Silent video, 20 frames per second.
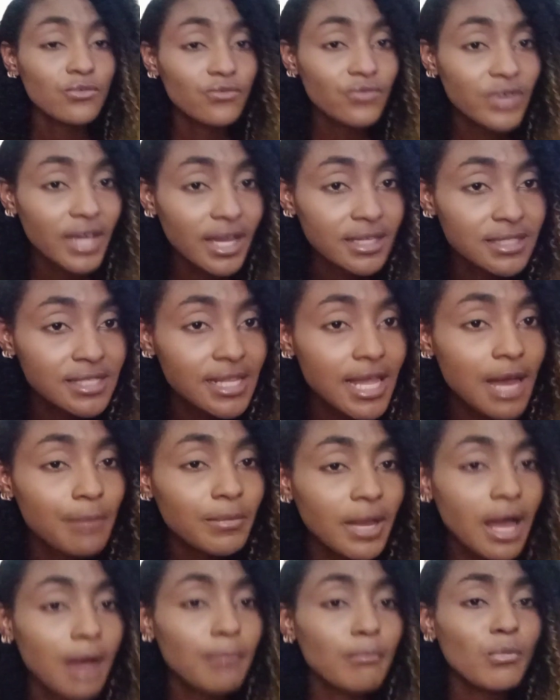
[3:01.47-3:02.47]
Vietnam,
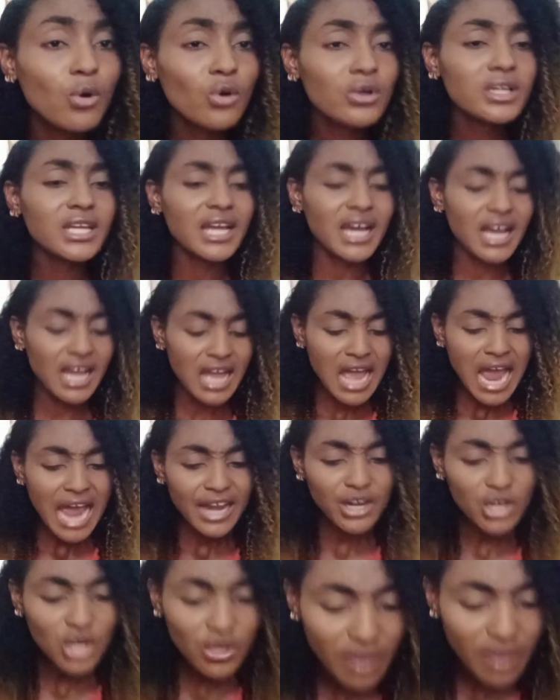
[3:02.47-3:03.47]
Cambodia. I
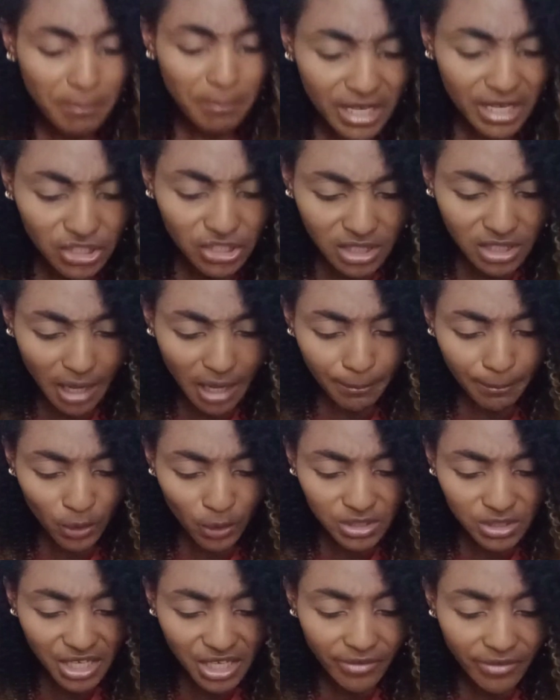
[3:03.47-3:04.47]
don't know if I mentioned
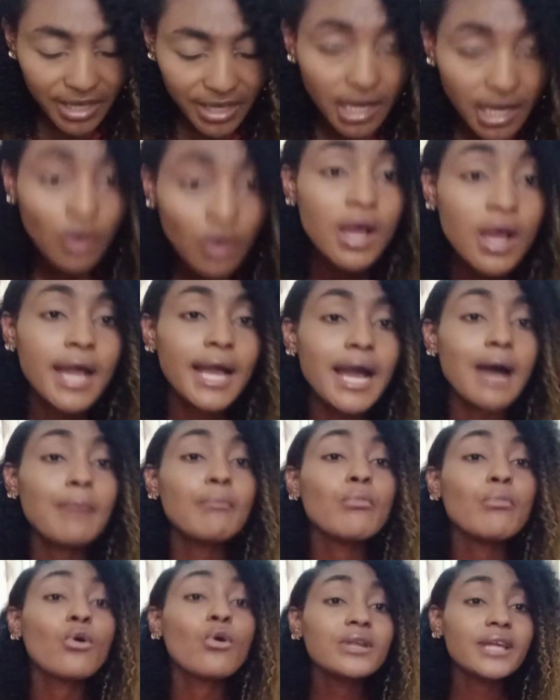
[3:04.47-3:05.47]
Cambodia right now.
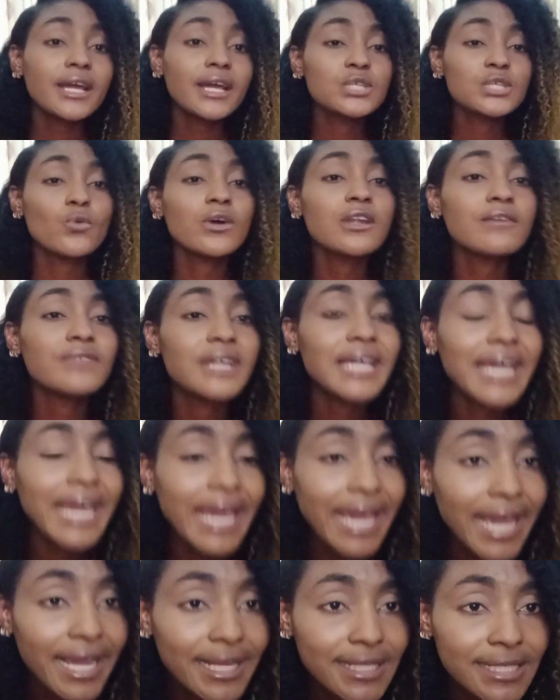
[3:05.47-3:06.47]
Cambodia is one of the
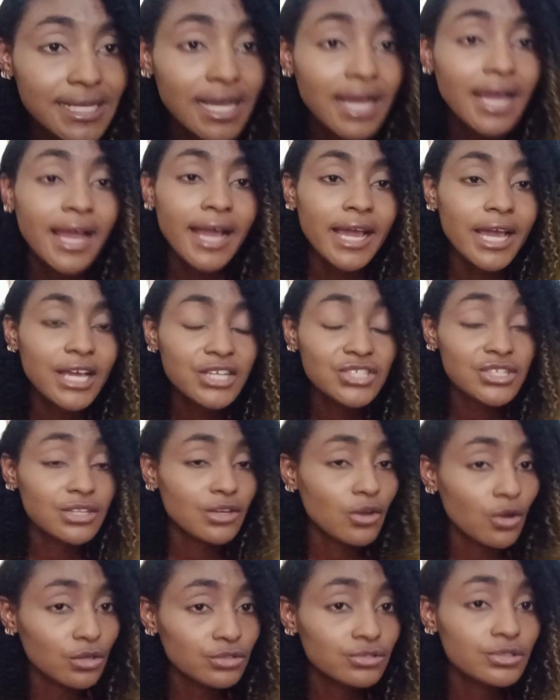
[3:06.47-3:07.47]
eight Asian
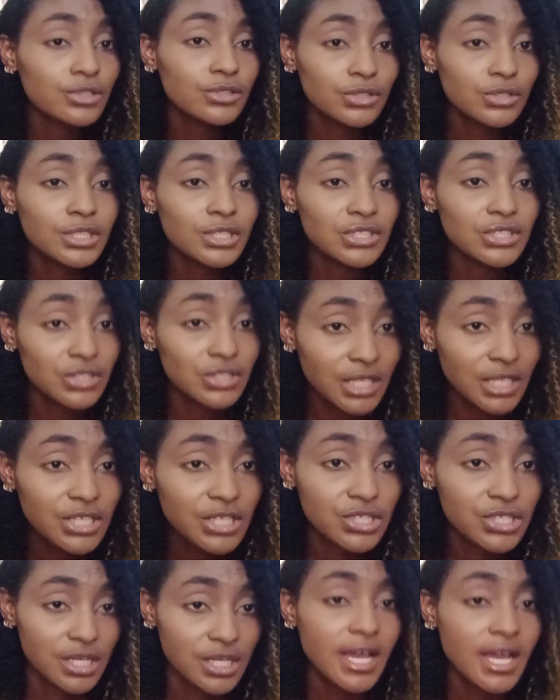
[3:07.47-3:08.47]
countries you can
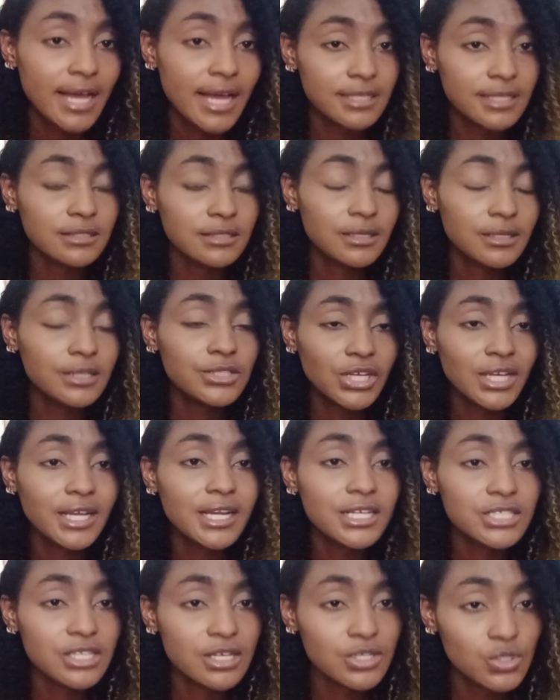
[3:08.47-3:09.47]
teach. Uh, teach
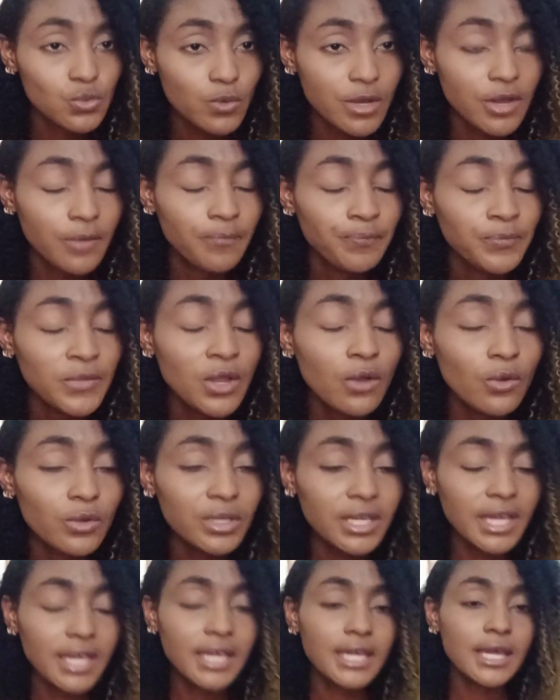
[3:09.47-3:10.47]
English as well.
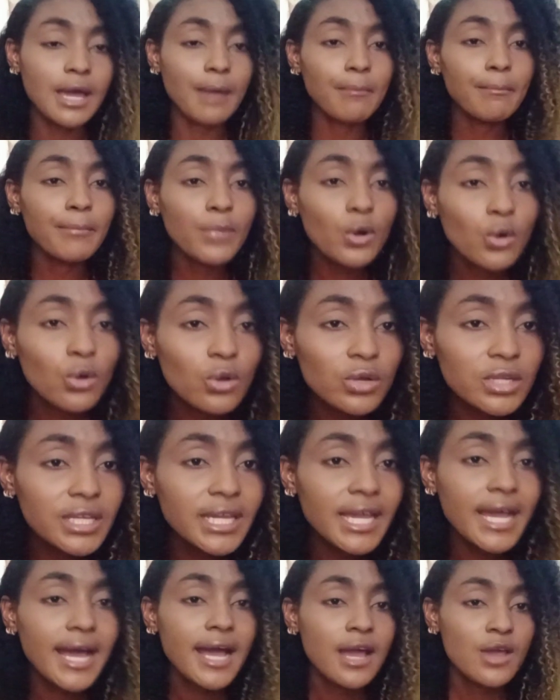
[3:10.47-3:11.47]
Okay,
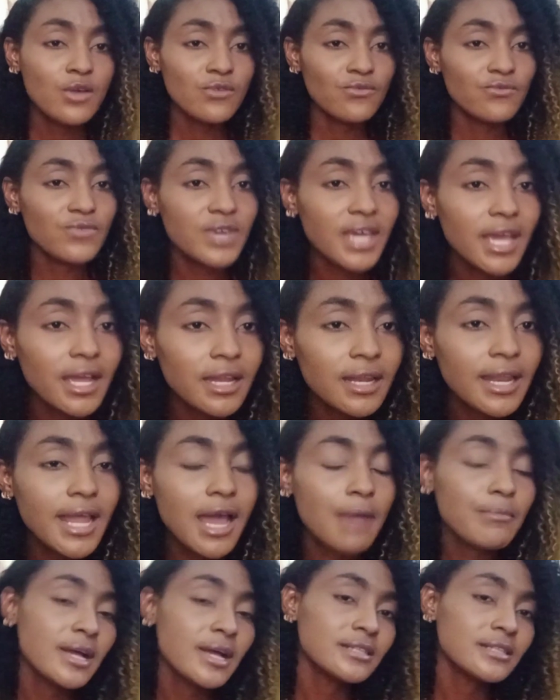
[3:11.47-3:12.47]
Cambodia,
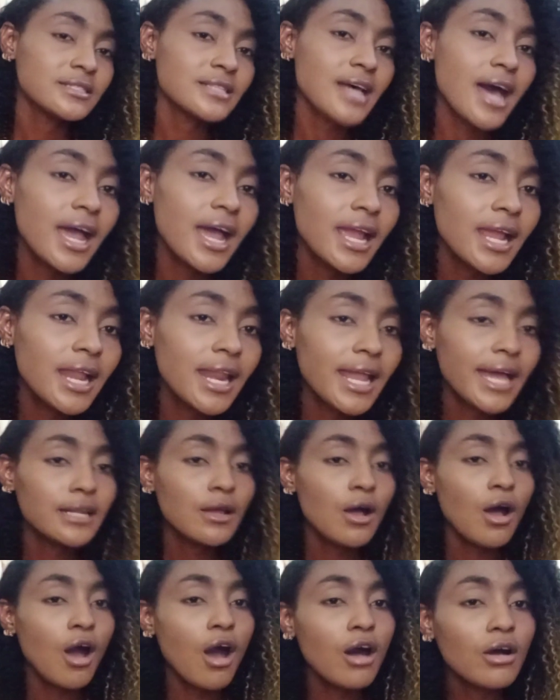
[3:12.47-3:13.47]
Vietnam,
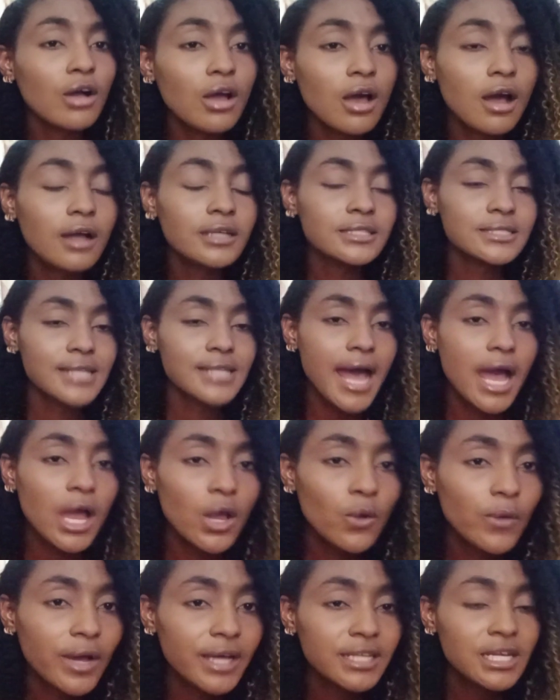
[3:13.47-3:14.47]
Thailand, Hong Kong,
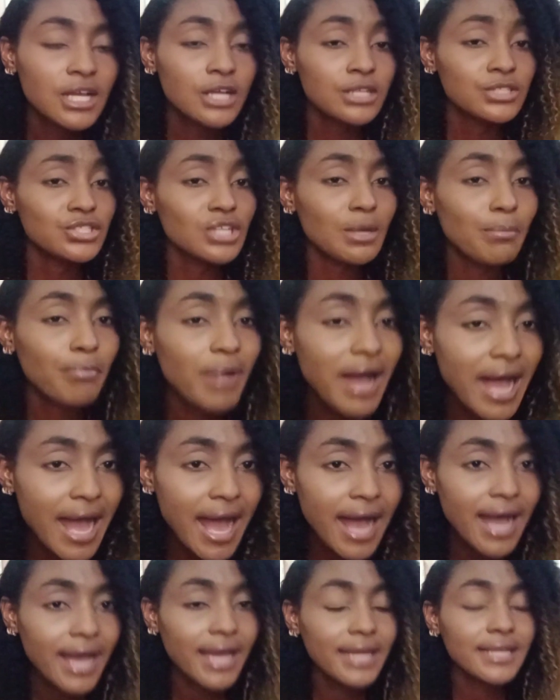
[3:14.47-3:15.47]
Taiwan,
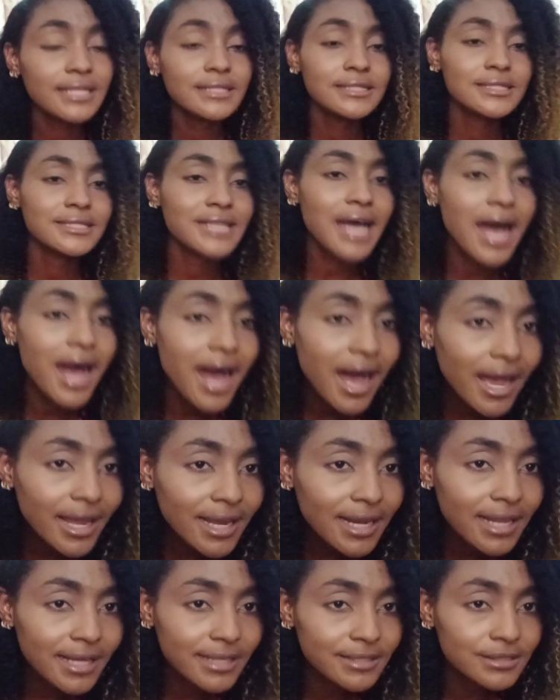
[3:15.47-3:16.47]
Japan,
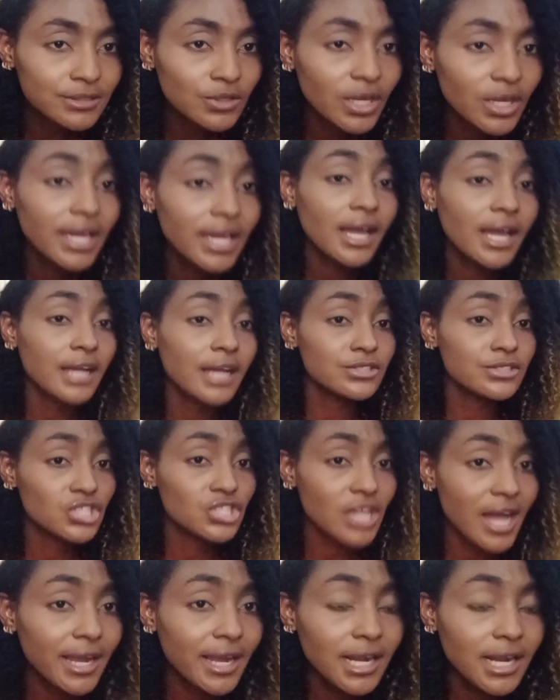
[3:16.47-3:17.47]
Thailand, okay, and
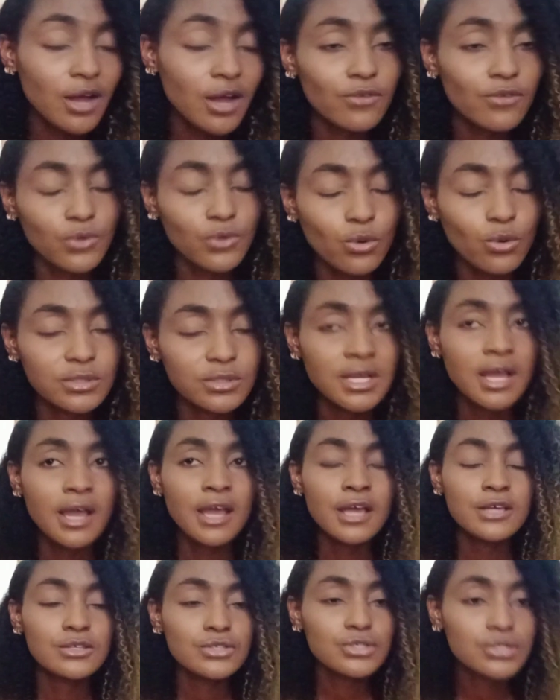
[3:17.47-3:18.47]
China, of course.
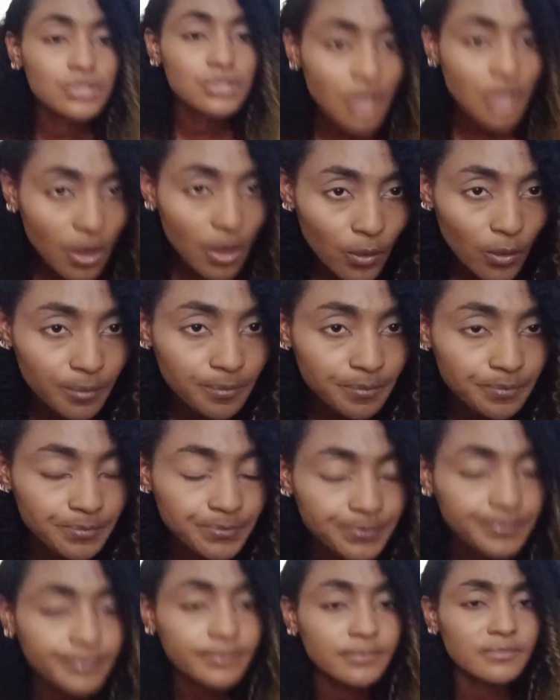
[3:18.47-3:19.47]
So,
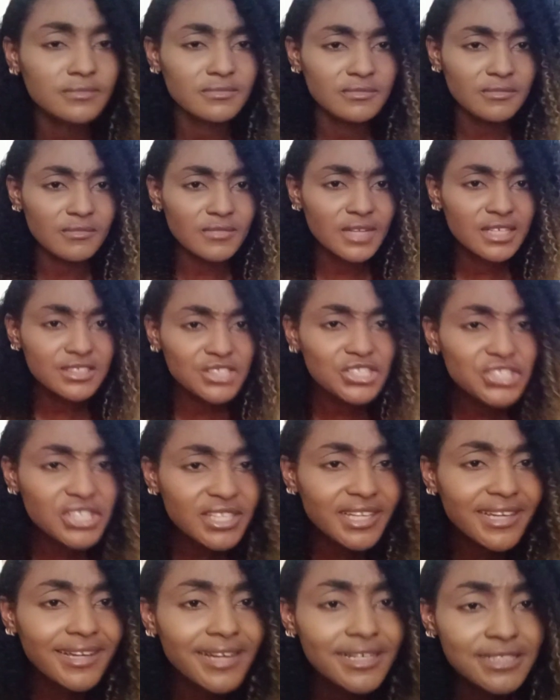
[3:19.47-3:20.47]
teaching
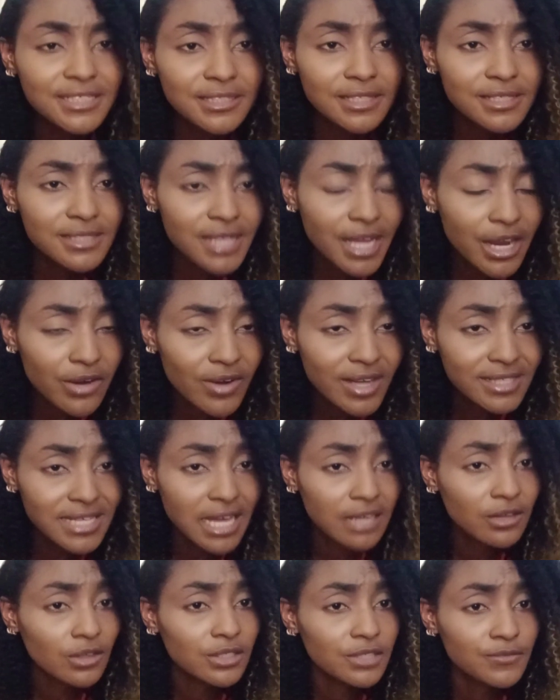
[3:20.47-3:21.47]
English in these areas
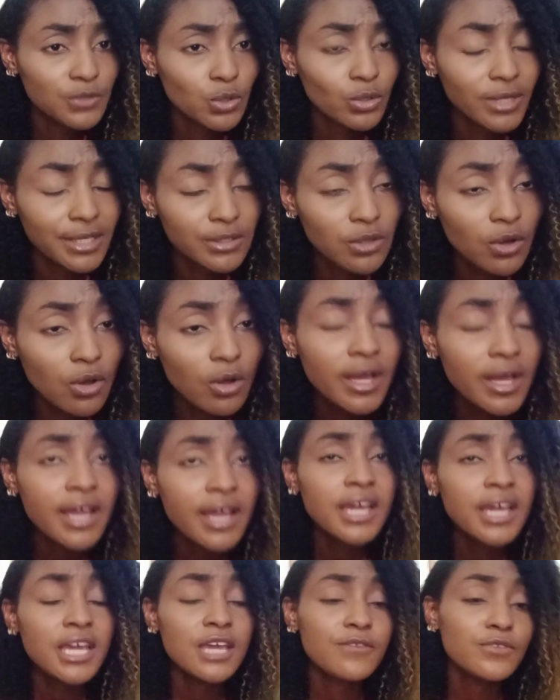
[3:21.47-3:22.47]
are not difficult at all.
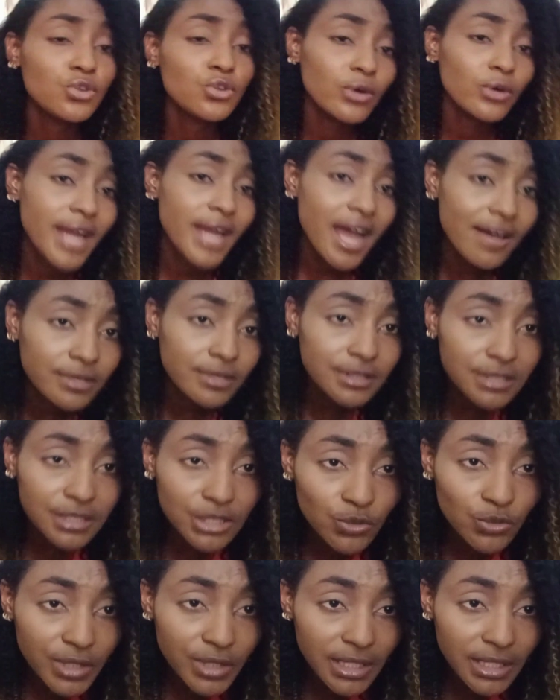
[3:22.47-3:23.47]
If you don't have a
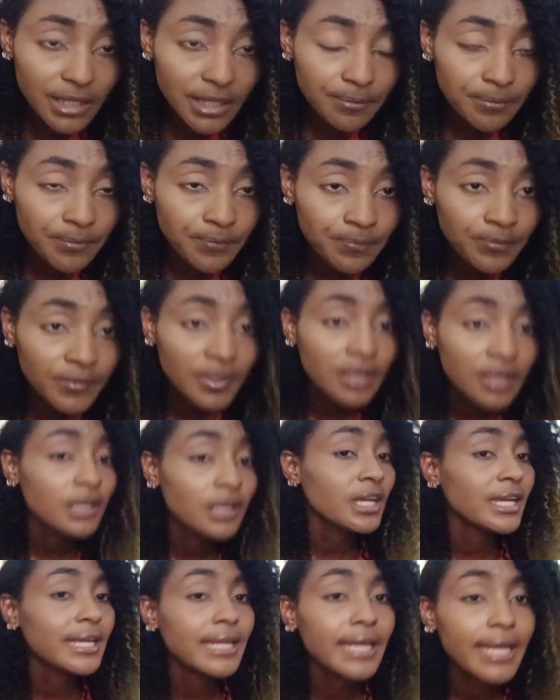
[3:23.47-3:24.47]
degree
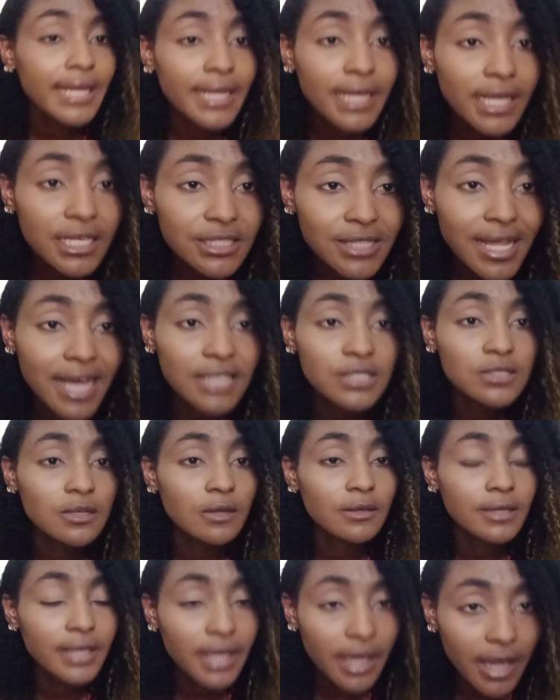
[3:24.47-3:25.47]
in English, that's
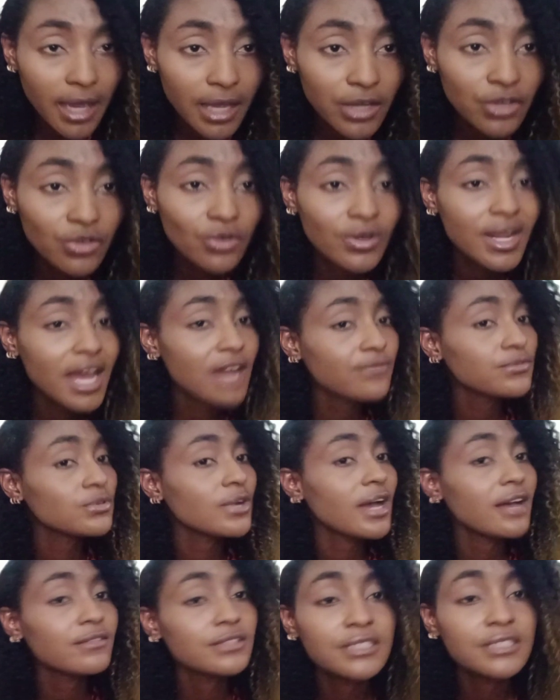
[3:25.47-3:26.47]
okay. You don't have to
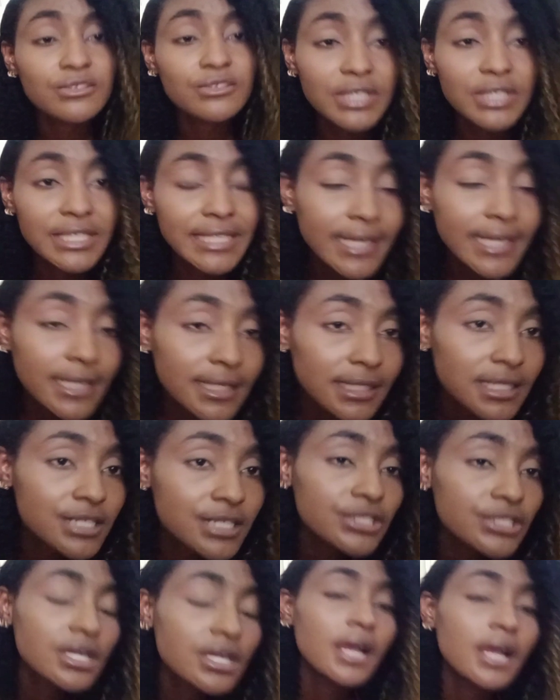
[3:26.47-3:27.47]
have a degree in English.